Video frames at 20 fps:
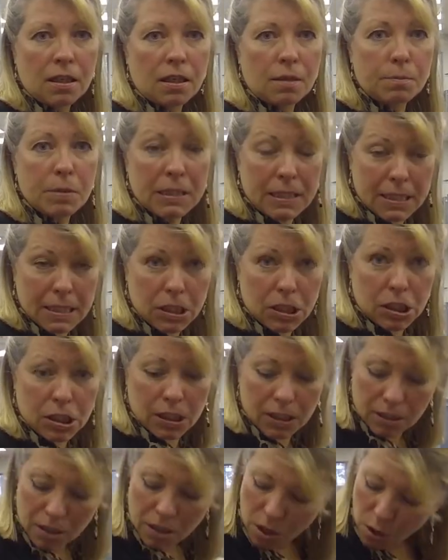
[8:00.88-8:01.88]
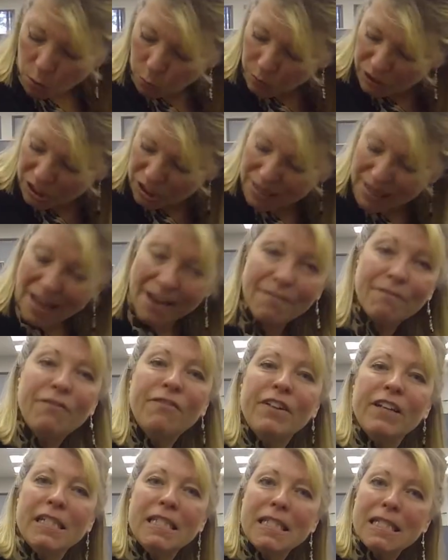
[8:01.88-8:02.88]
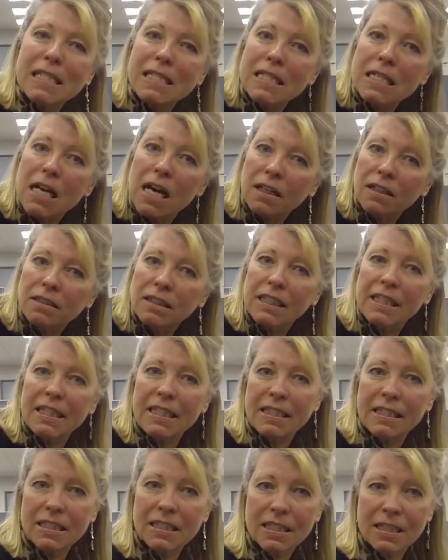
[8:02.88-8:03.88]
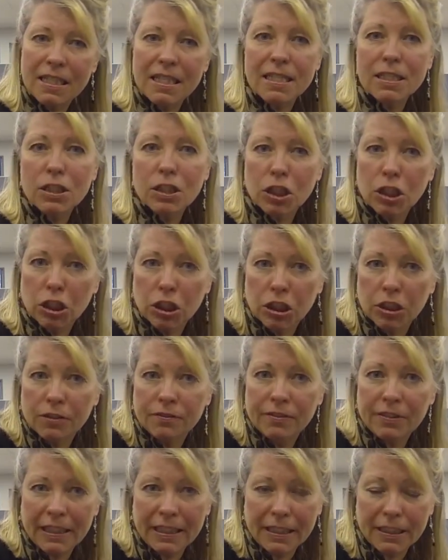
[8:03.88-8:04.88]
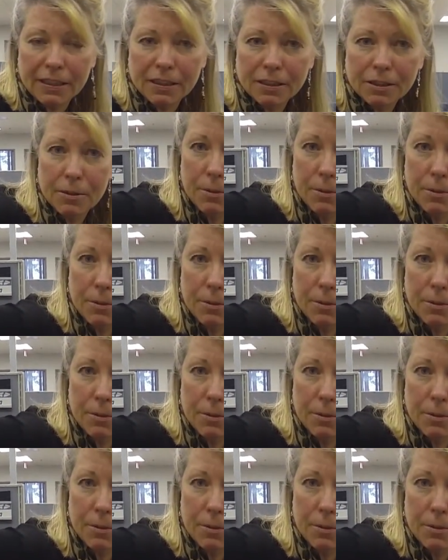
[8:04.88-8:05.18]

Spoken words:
position, which then fits snugly into this curve here.